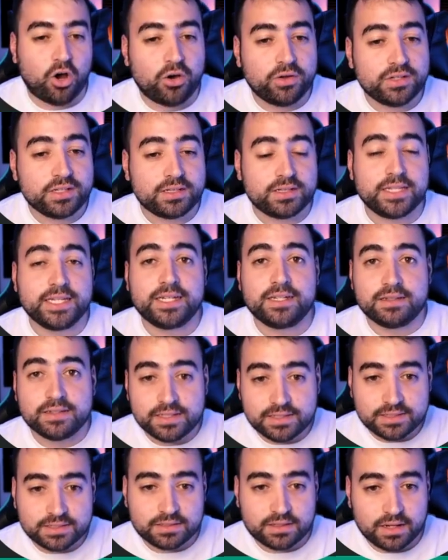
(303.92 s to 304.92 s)
on-click
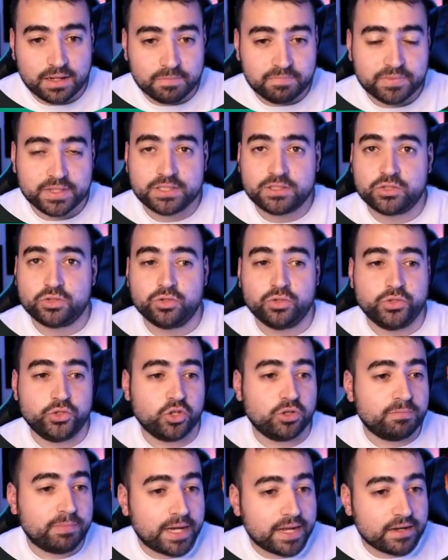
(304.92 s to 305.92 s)
listener to
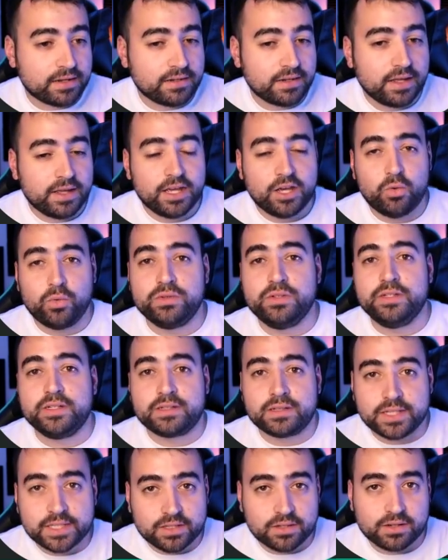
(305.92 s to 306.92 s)
your button. When you
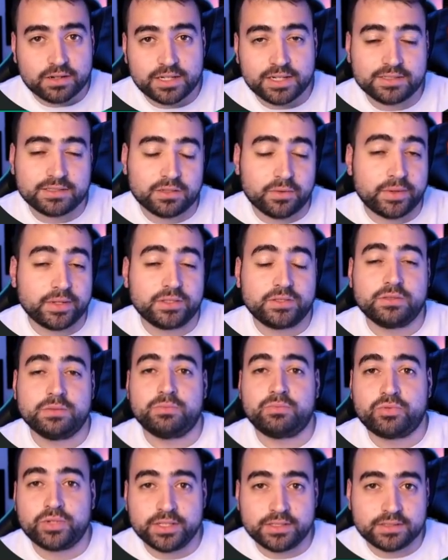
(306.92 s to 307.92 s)
click on it, it's going to
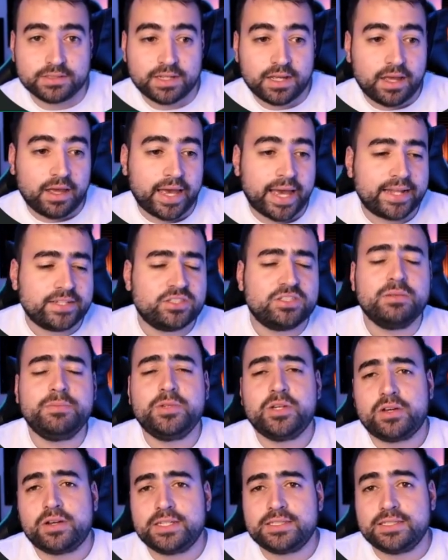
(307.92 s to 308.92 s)
print. And to
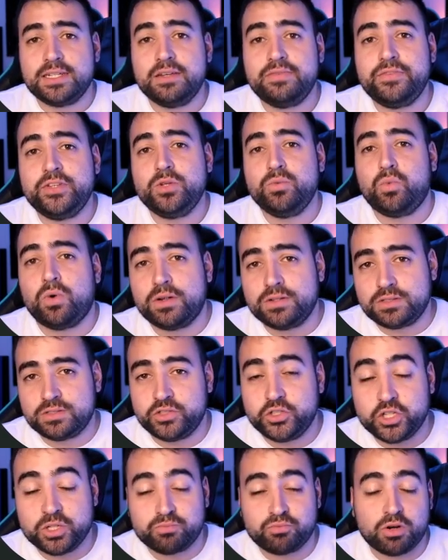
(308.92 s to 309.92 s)
be honest, if you want,
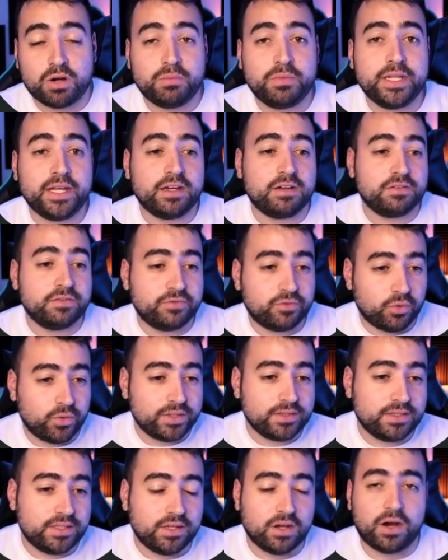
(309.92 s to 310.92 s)
you could probably
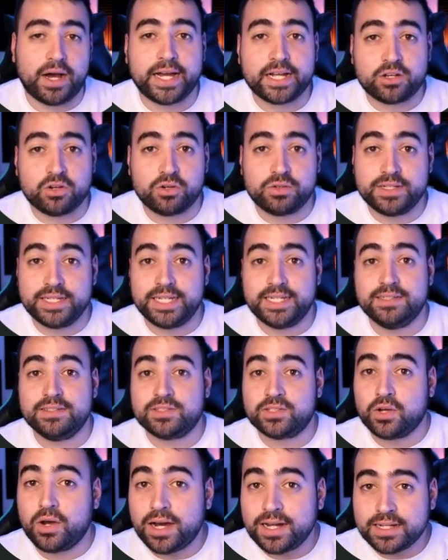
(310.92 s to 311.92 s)
avoid the icon
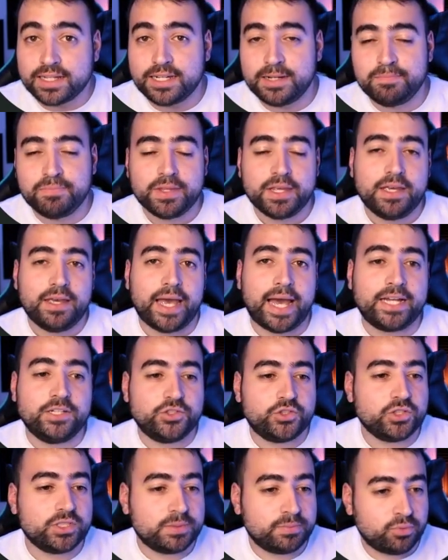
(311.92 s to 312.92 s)
entirely
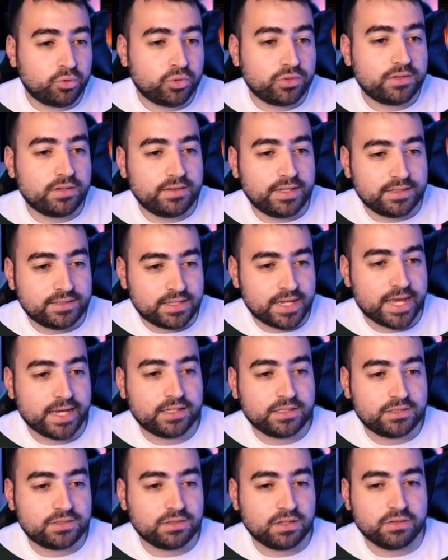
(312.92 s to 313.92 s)
and just put the
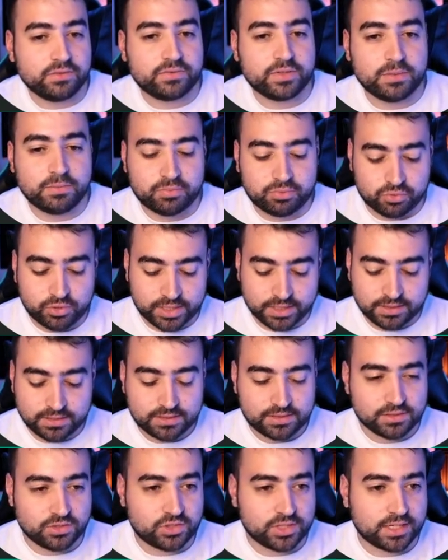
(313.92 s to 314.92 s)
text of
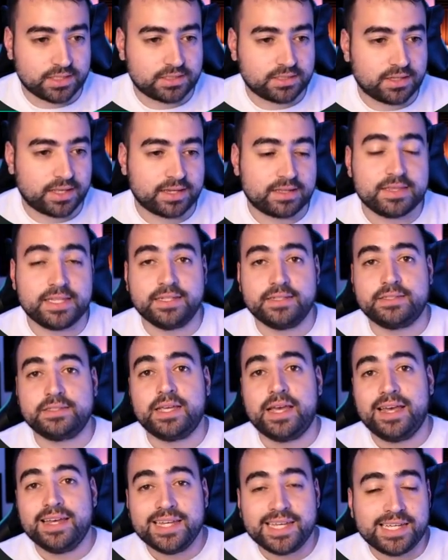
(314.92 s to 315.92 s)
print, just like this,
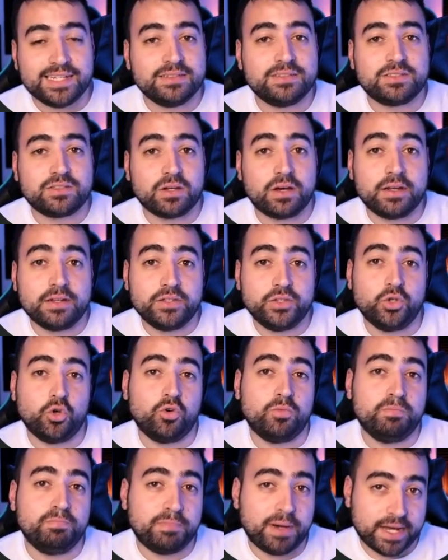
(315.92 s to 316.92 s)
inside
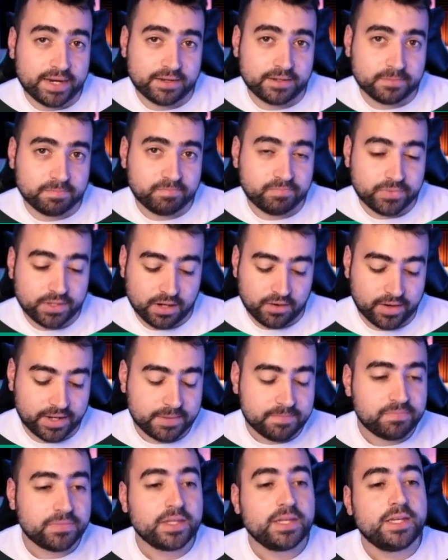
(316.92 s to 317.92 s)
your button, all
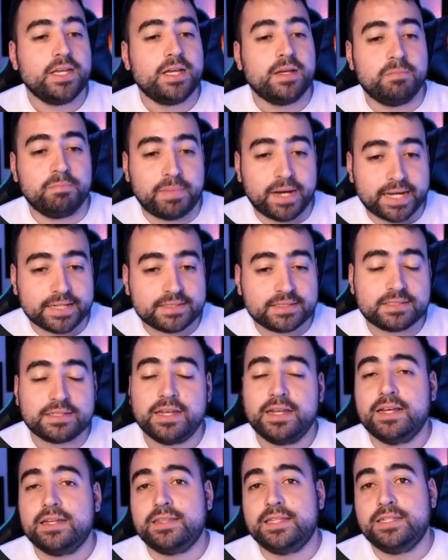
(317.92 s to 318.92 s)
right? But
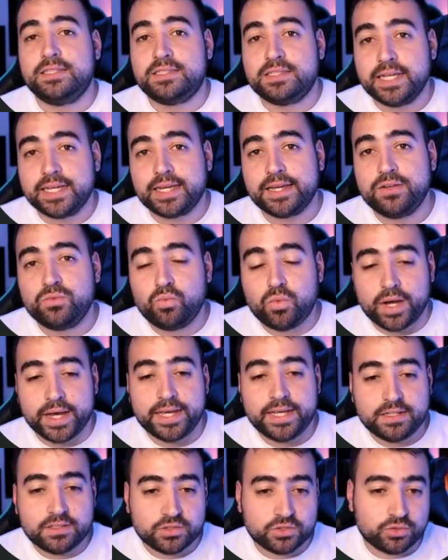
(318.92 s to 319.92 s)
the second
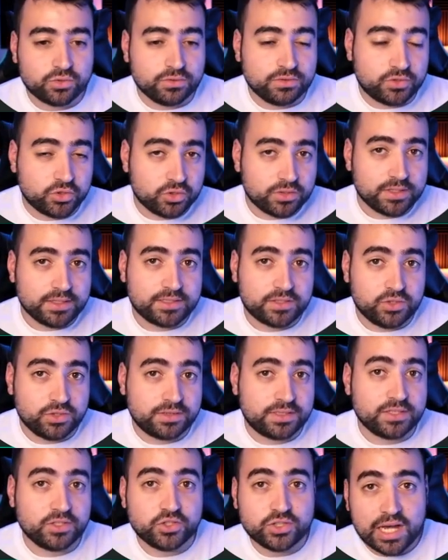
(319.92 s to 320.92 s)
way to do this
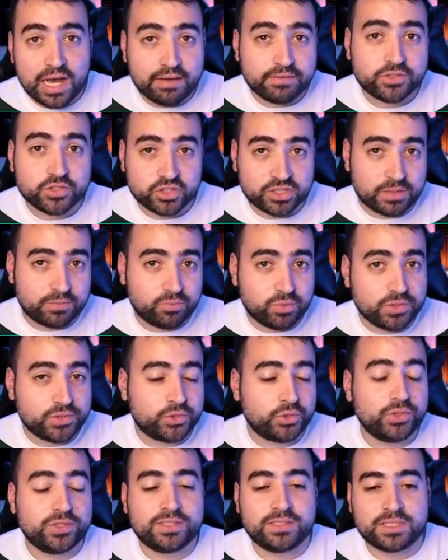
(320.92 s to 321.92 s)
using JavaScript would
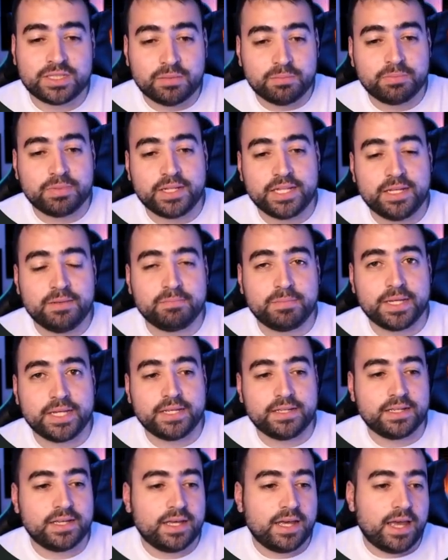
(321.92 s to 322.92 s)
to simply
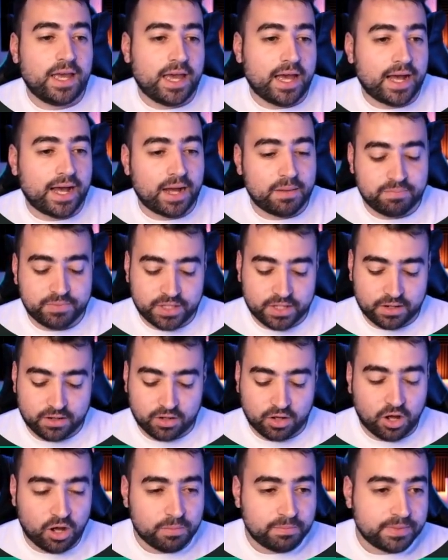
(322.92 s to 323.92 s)
be, um, you
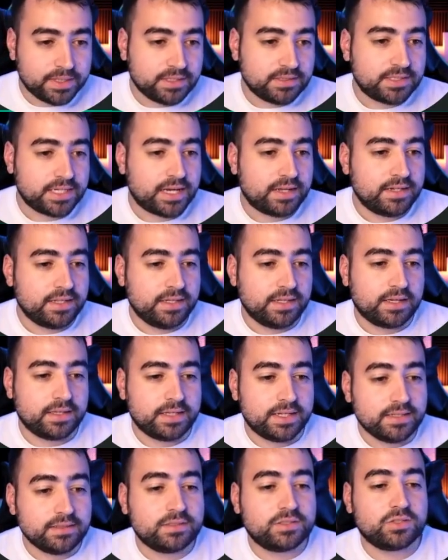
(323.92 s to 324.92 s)
know, hopping down here
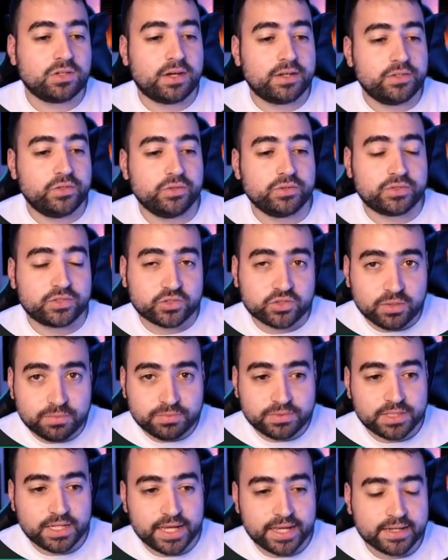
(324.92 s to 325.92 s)
inside your
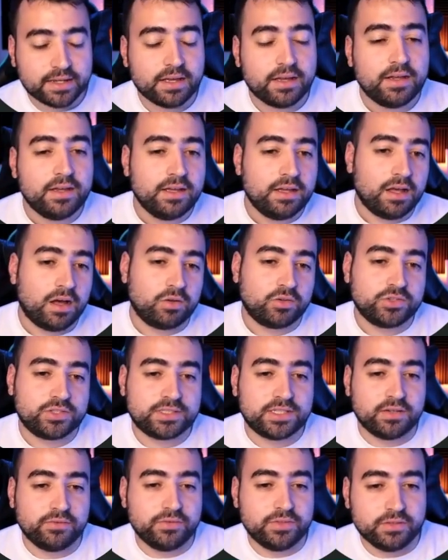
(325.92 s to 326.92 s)
script tag. I'll
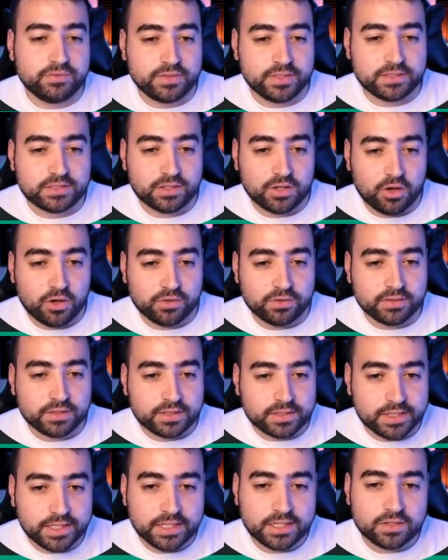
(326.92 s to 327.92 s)
just get rid of this on
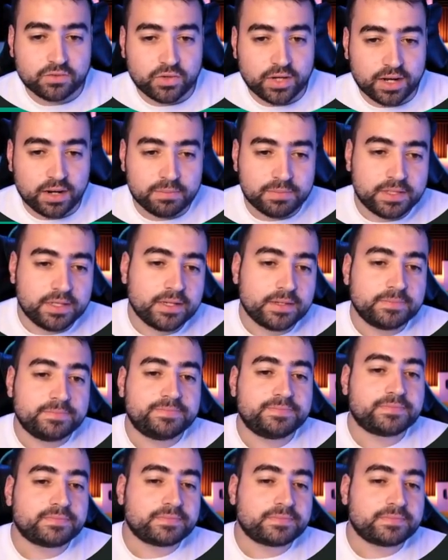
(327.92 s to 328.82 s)
click right up here